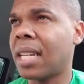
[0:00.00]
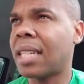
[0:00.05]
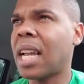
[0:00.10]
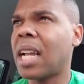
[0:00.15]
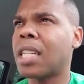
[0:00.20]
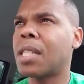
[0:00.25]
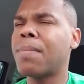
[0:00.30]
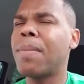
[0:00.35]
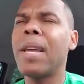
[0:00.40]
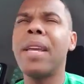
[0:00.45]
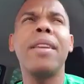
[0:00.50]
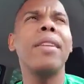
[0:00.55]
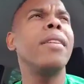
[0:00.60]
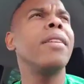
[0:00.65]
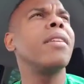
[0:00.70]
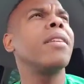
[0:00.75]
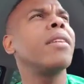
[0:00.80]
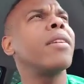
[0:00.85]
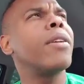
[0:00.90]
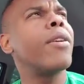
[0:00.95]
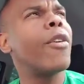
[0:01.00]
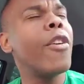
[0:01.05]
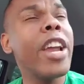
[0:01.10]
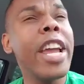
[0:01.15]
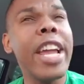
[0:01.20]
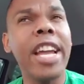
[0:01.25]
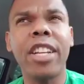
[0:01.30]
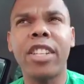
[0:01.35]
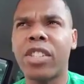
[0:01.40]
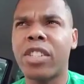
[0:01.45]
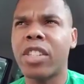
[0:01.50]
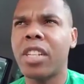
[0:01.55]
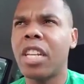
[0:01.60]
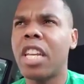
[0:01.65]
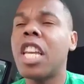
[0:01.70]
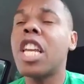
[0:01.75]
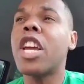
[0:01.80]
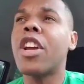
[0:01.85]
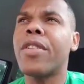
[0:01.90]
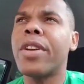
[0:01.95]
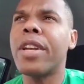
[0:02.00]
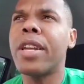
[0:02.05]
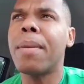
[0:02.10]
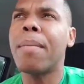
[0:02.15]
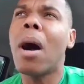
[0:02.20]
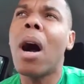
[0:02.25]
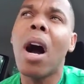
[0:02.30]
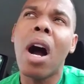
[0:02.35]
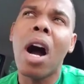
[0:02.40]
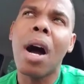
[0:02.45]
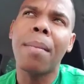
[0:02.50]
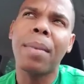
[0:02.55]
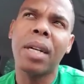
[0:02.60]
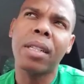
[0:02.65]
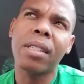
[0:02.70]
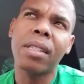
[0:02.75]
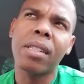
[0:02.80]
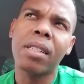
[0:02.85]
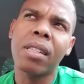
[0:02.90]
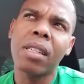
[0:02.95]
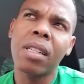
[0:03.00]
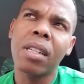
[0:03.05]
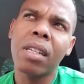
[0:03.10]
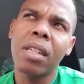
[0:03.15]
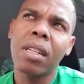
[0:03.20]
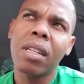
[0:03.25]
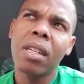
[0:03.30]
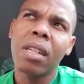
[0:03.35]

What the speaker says: that has been raised here in the Bahamas,